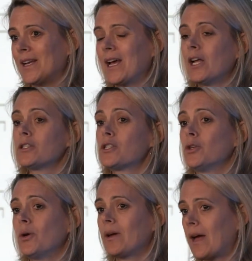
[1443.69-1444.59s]
at
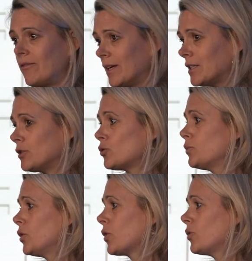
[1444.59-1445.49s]
high risk
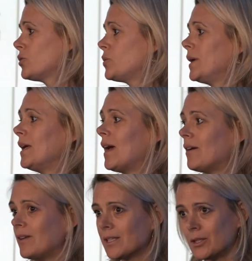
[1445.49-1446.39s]

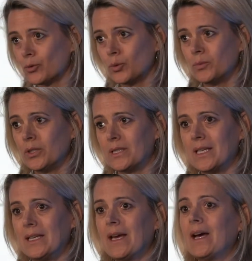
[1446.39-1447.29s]
than low
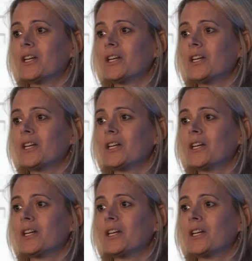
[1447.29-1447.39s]
risk.